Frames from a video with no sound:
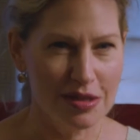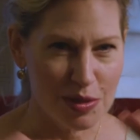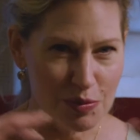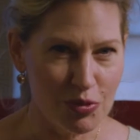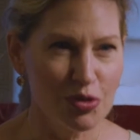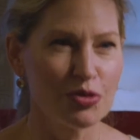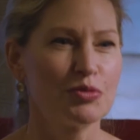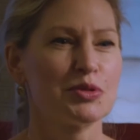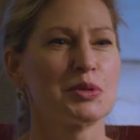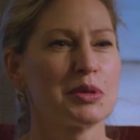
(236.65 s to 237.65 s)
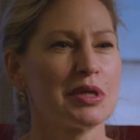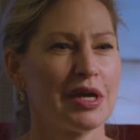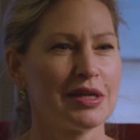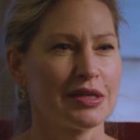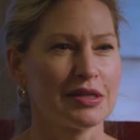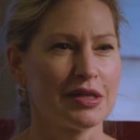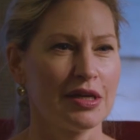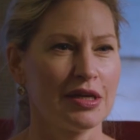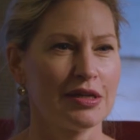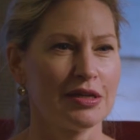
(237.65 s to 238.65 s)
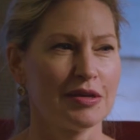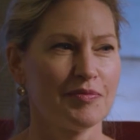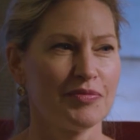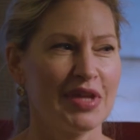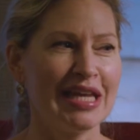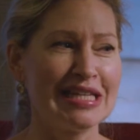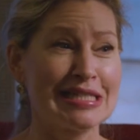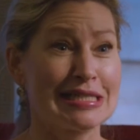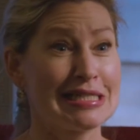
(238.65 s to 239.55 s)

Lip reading: this mood was created, and it's a